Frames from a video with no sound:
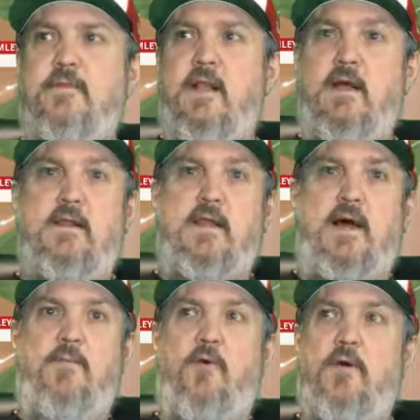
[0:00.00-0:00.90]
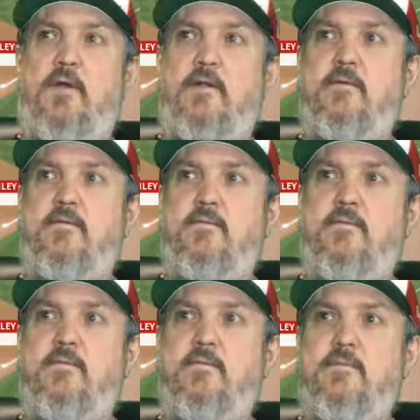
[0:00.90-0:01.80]
Luckily, I'm working
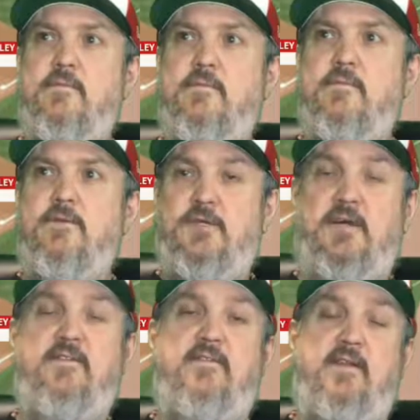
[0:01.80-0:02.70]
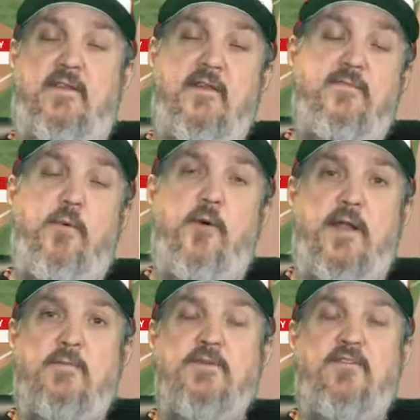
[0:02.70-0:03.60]
at this
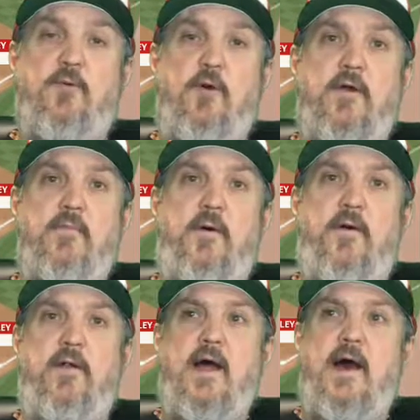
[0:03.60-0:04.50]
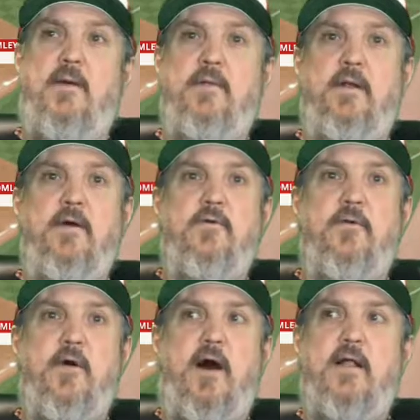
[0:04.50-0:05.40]
point, I'm just working part-time at a
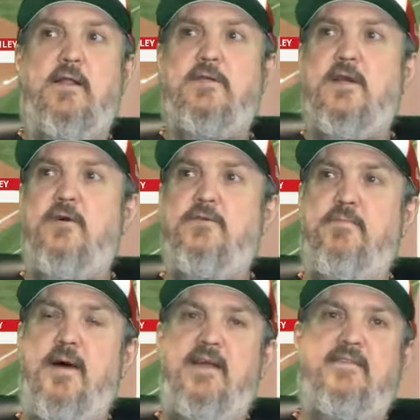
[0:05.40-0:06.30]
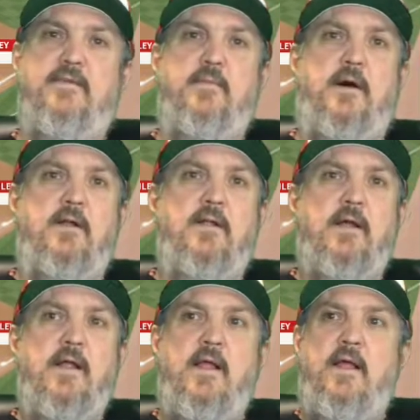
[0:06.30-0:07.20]
local college coaching basketball,
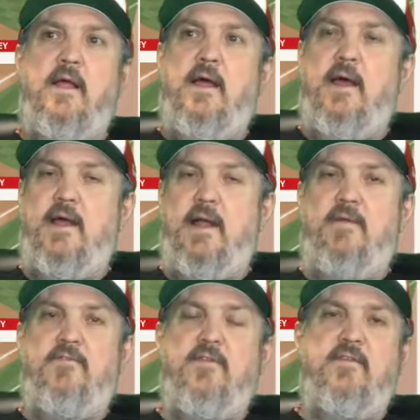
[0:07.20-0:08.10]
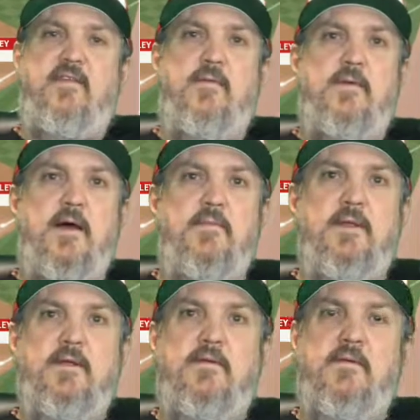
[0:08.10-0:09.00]
and after this upcoming